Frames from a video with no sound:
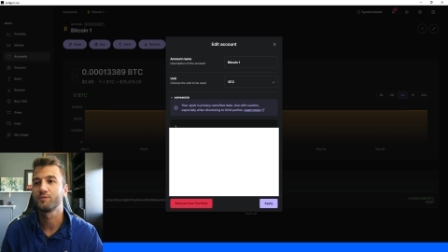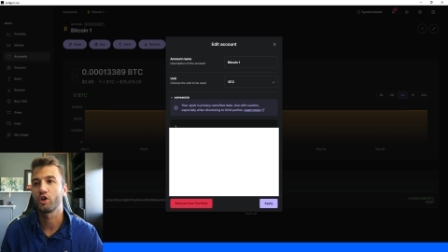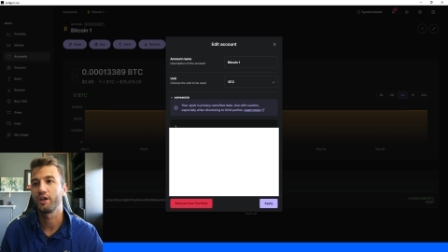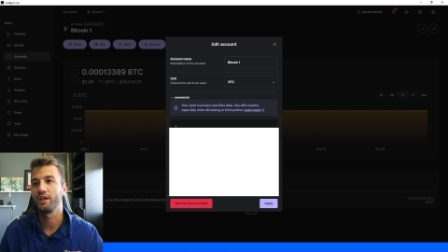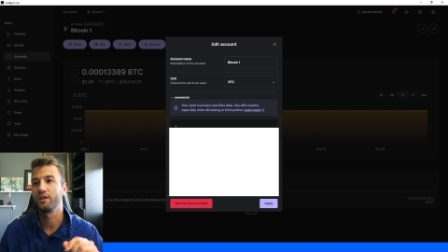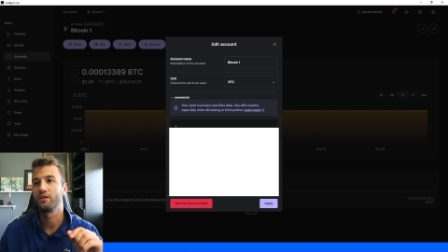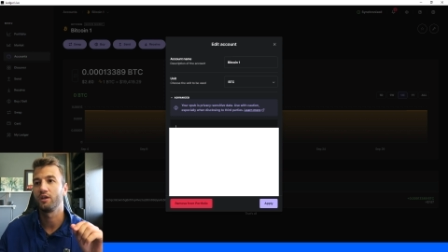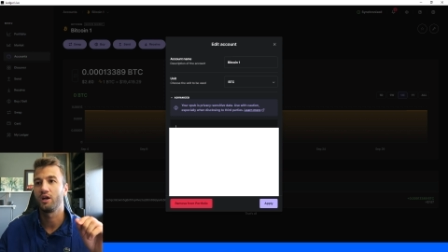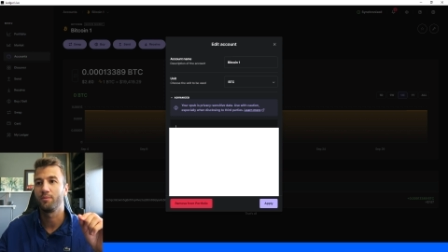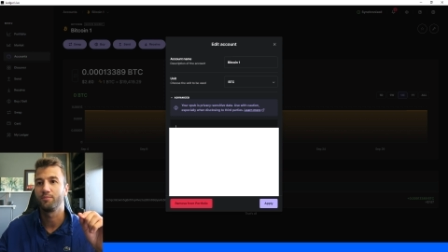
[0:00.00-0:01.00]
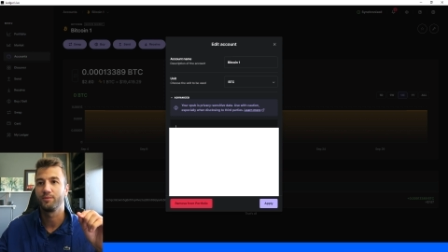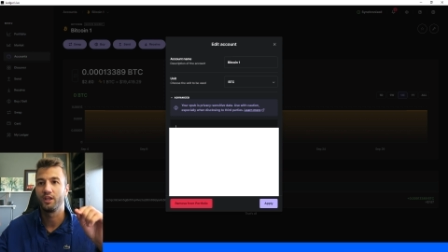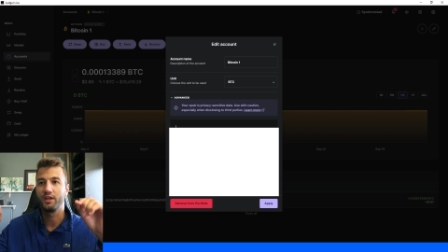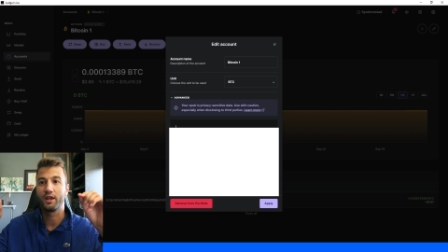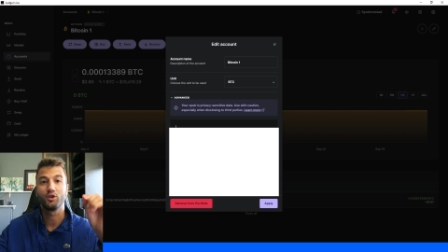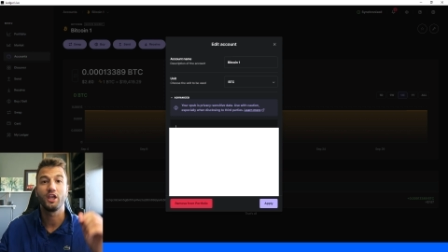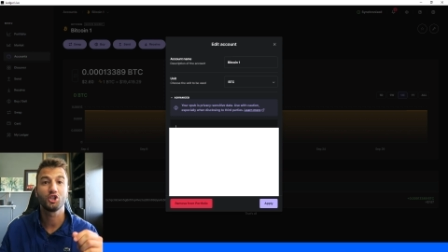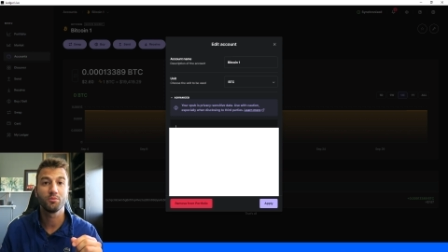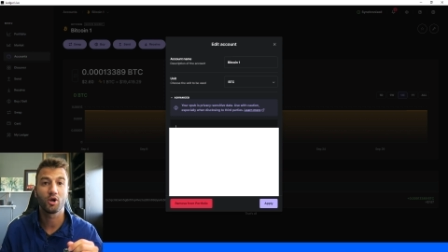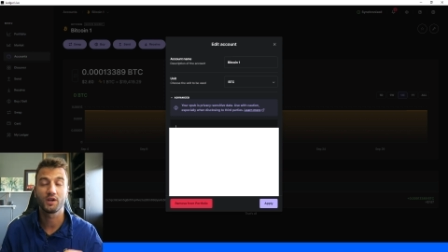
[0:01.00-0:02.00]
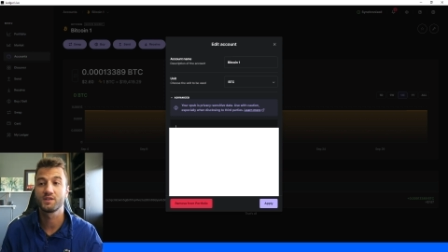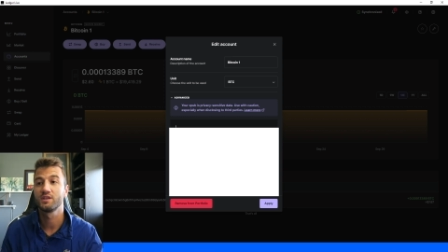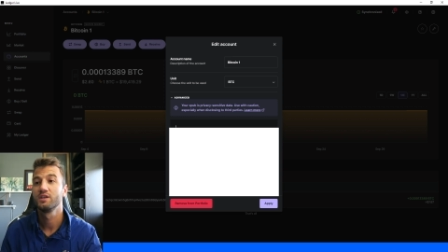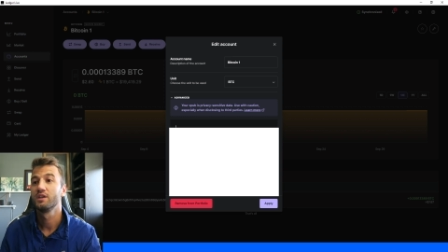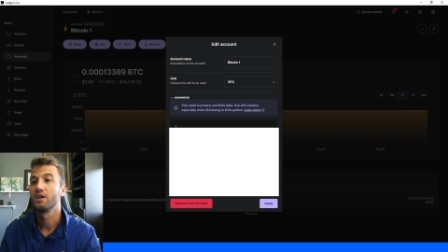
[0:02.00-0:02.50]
sorry, in, um, in annotation marks.